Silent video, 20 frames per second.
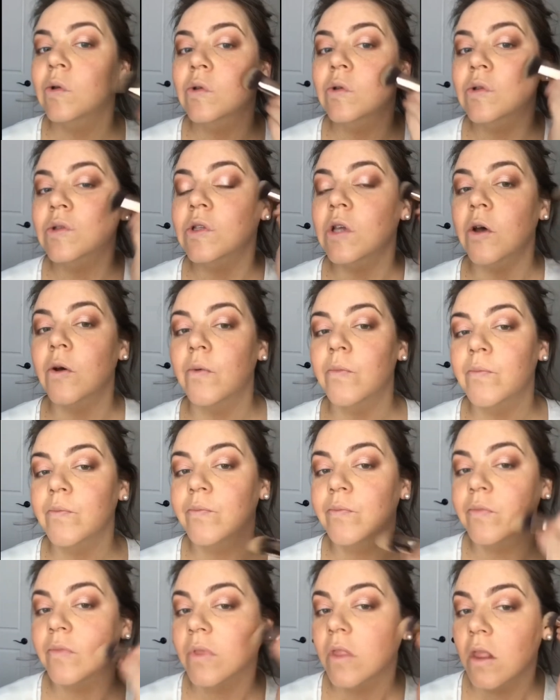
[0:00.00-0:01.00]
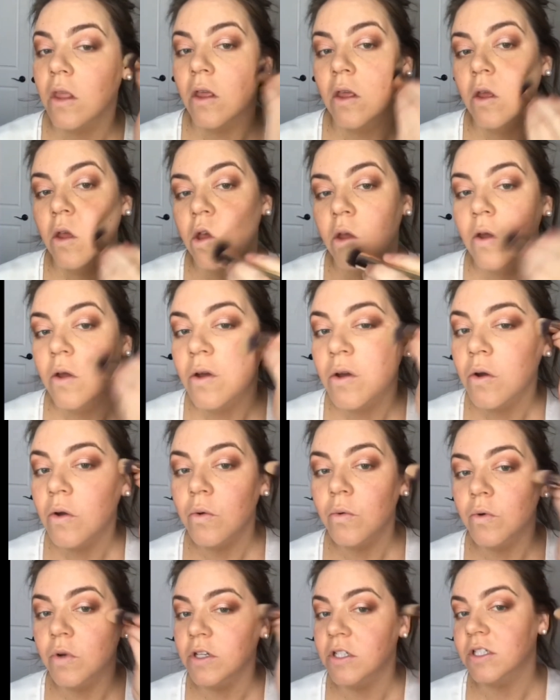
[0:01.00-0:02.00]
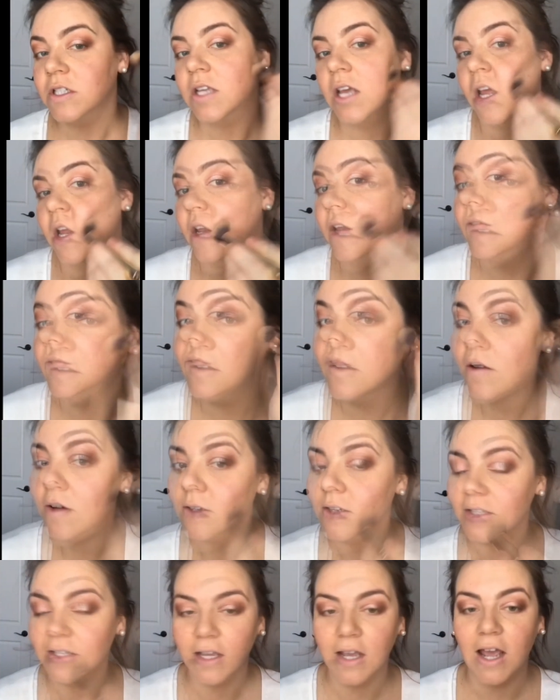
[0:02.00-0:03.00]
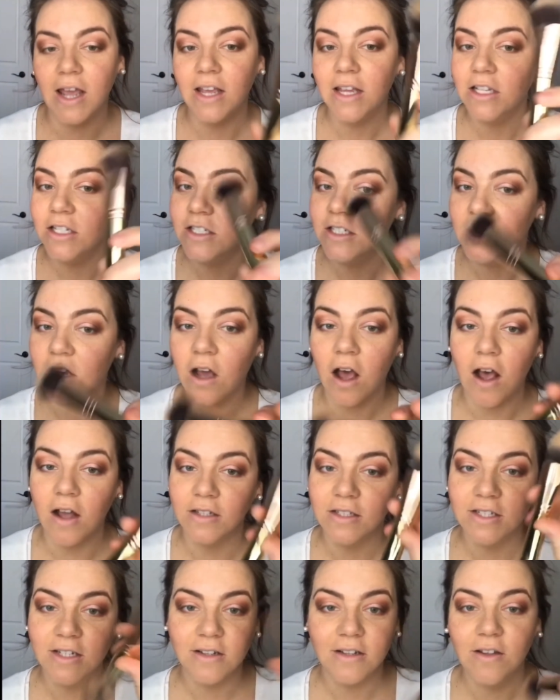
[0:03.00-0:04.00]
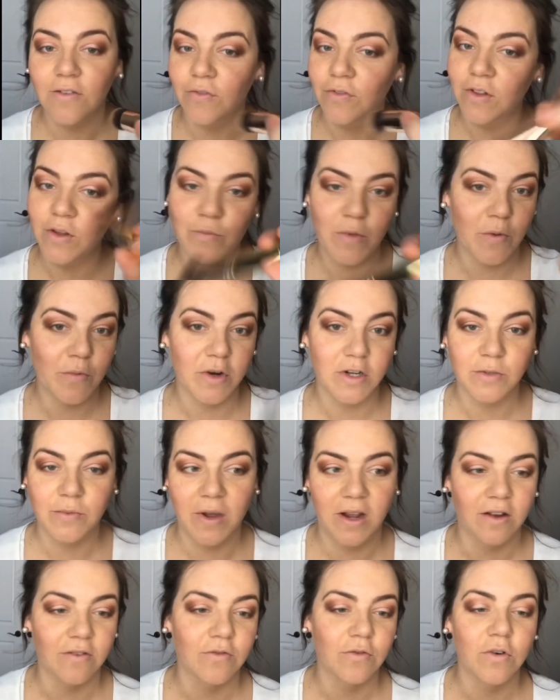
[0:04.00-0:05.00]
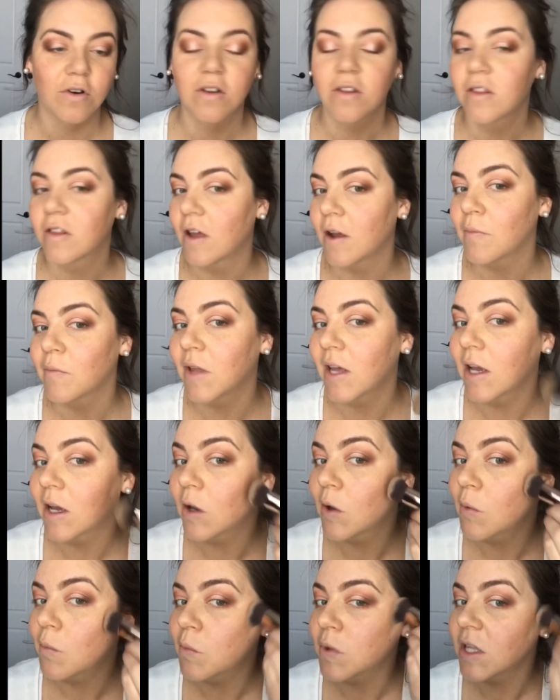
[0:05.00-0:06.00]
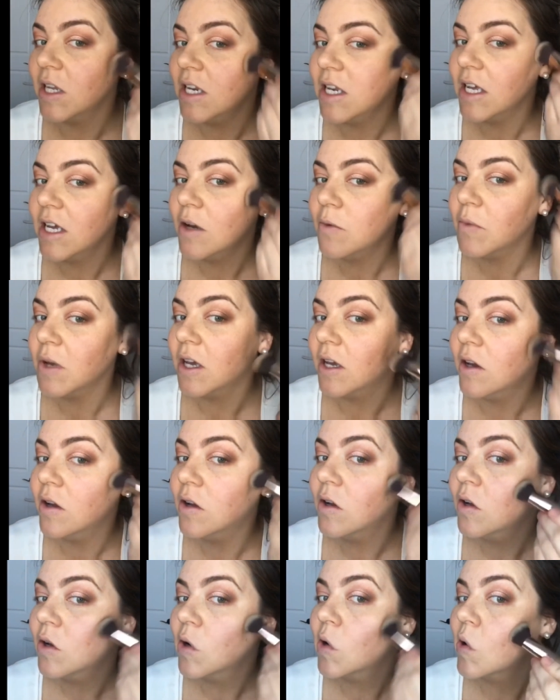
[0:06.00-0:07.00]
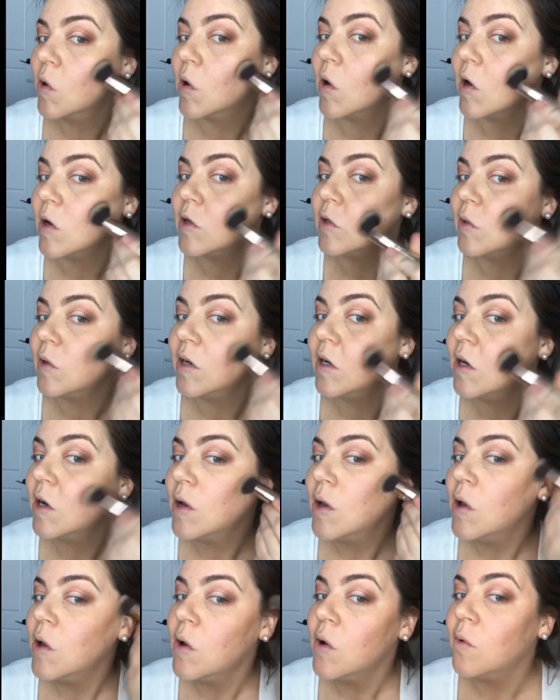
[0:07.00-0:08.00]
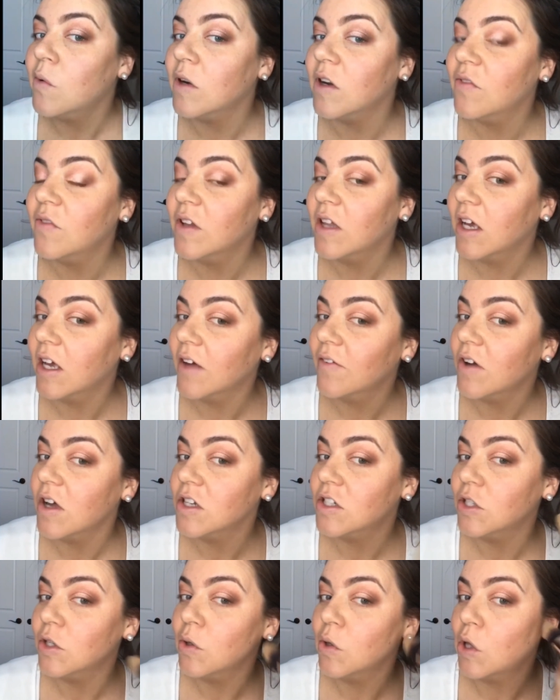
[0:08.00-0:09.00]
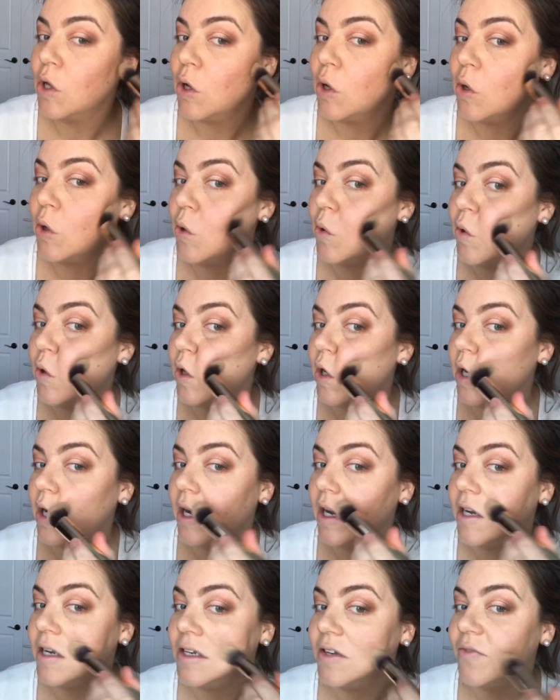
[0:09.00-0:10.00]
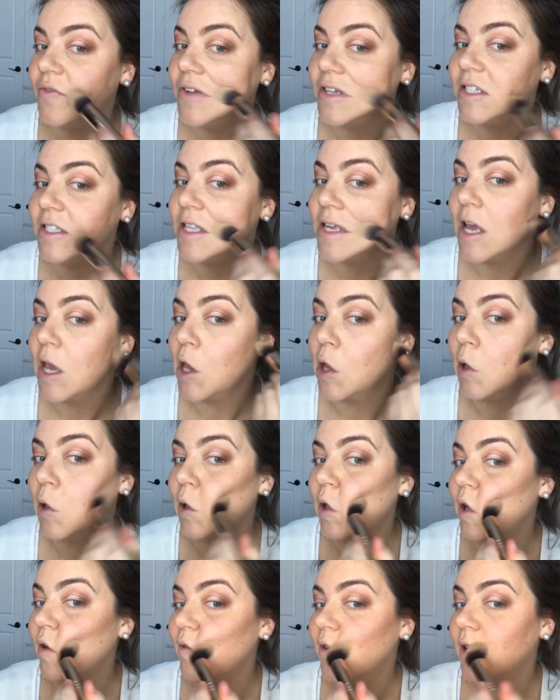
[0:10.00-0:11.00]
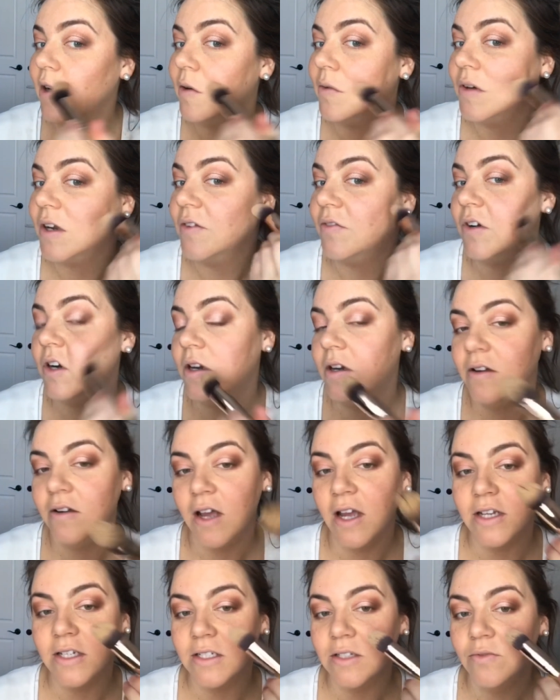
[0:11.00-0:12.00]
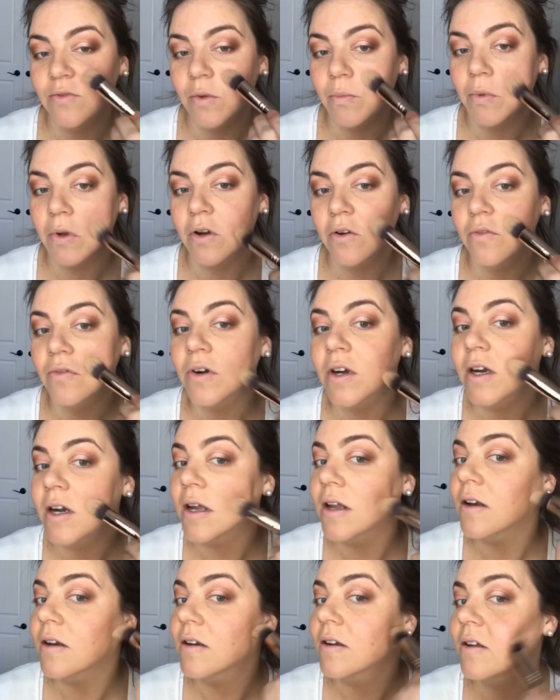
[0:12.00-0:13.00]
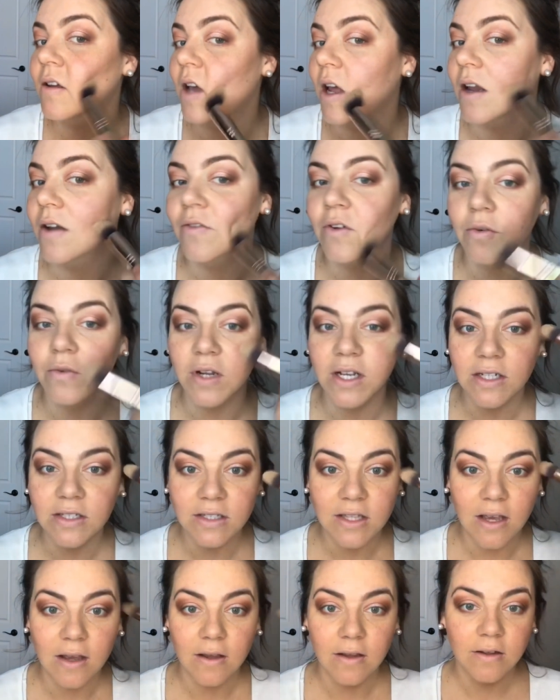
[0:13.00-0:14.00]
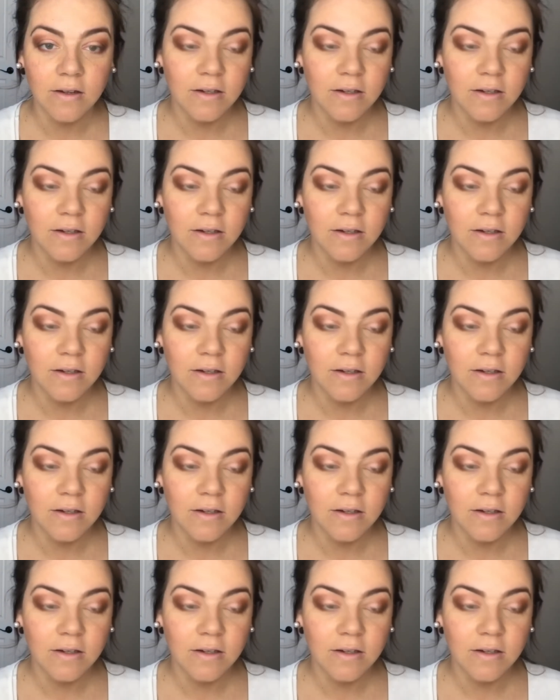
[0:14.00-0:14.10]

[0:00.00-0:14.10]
So, just kind of, I can just constantly flip my brush back and forth. I'm like blending out my contour. When I feel like I've gone too low or I need to fix the angle of it or whatever, I just flip it over and kind of erase that.